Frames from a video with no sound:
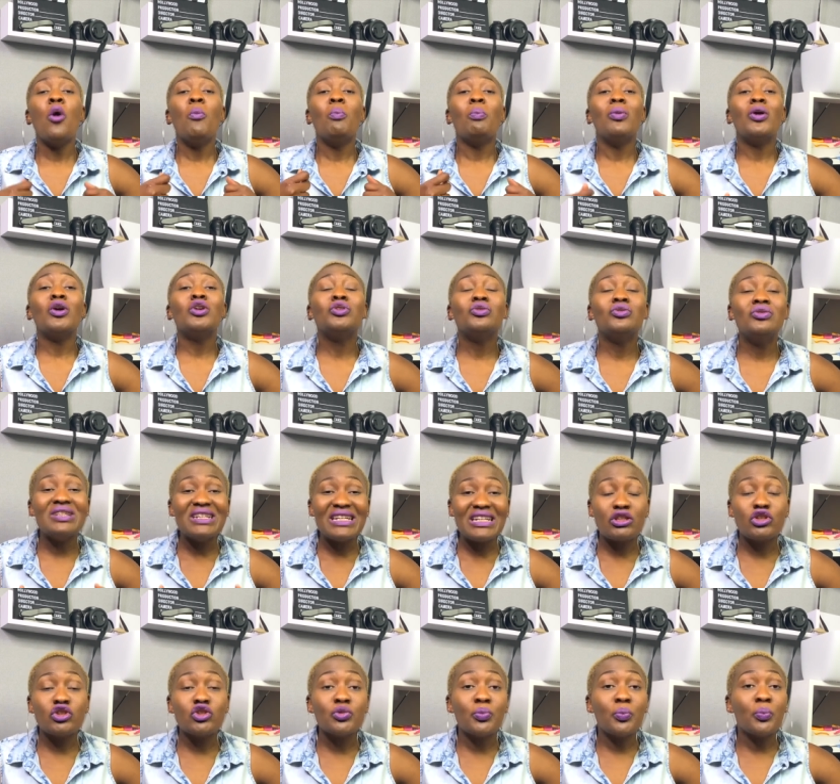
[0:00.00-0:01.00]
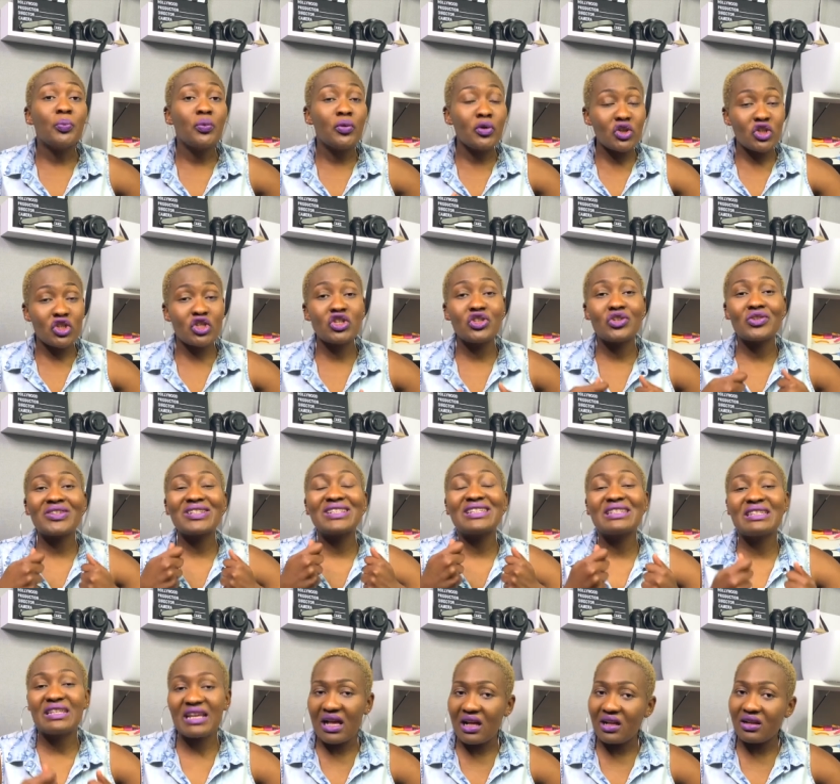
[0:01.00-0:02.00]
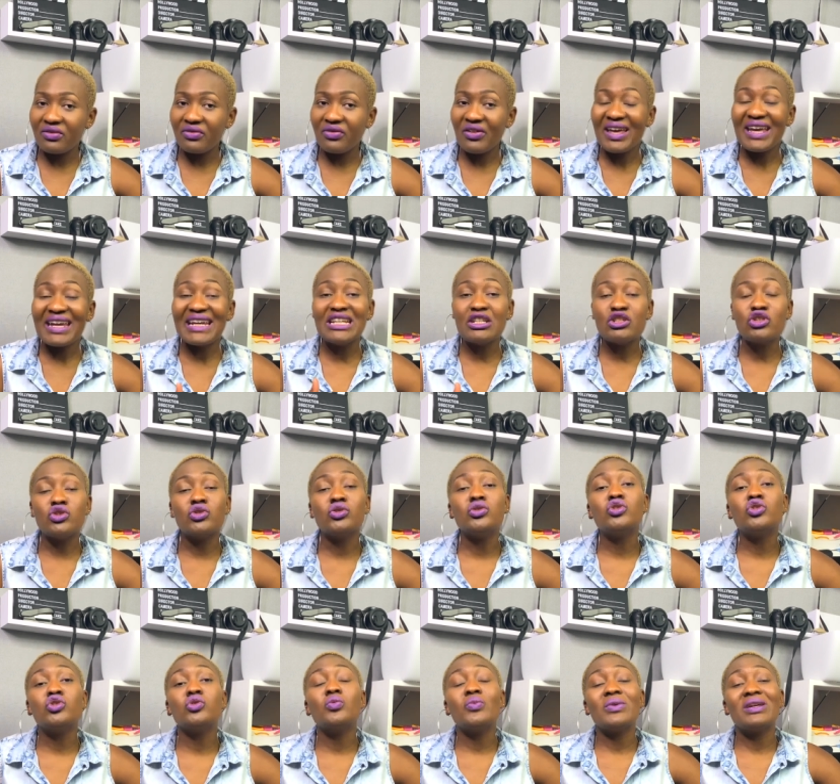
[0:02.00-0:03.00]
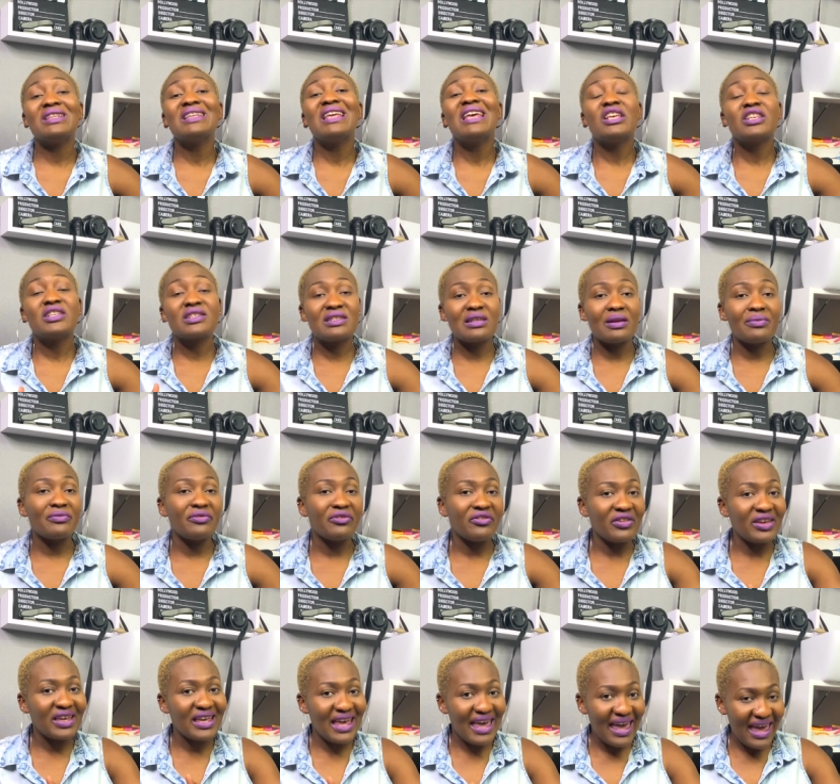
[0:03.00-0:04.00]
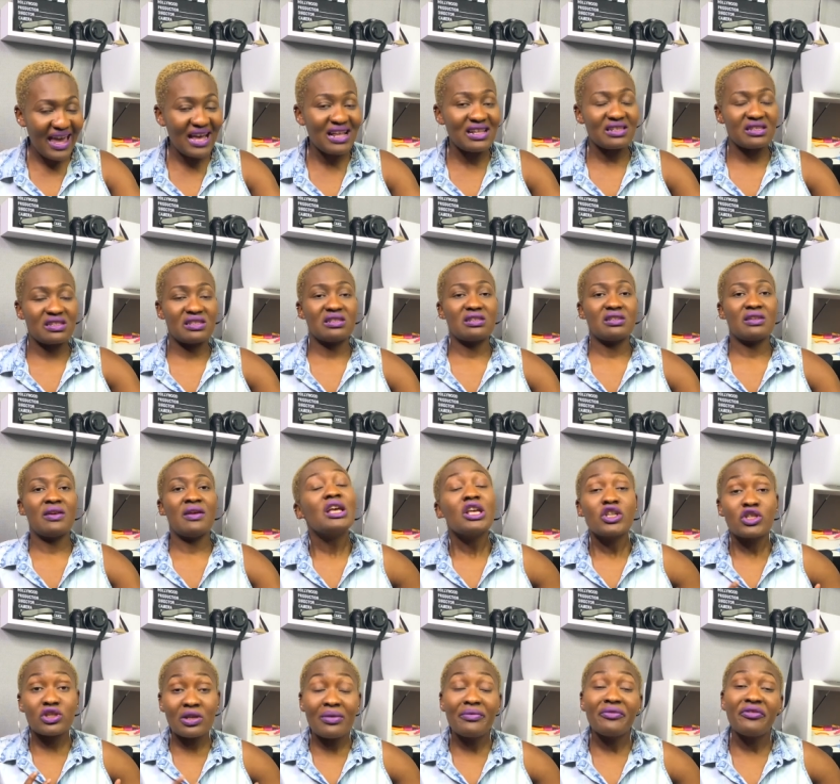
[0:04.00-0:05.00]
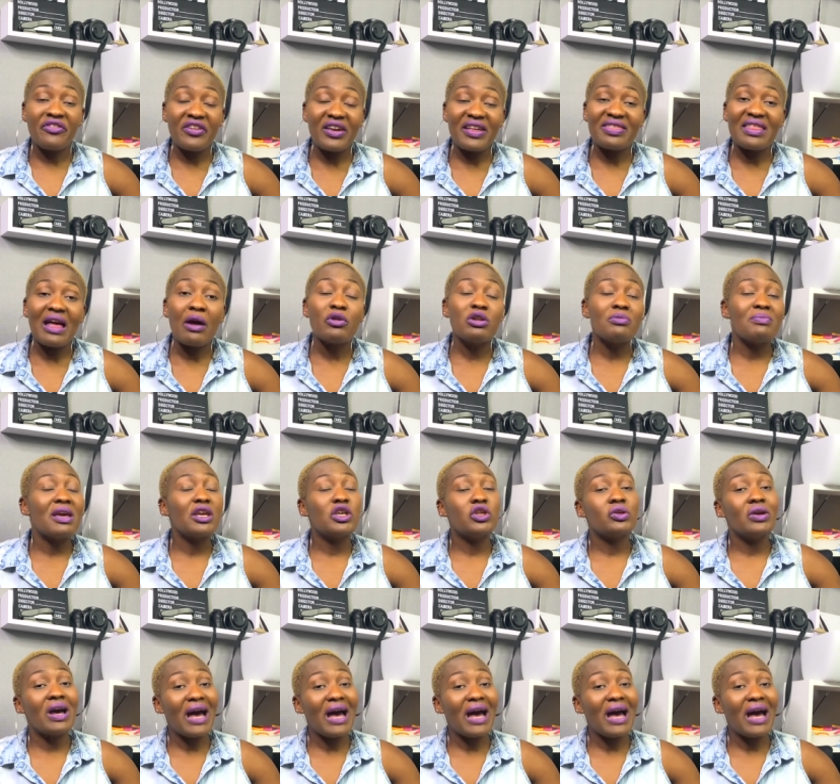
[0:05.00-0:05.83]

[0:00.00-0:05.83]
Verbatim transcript: but you need to push yourself into doing something else, something that will make you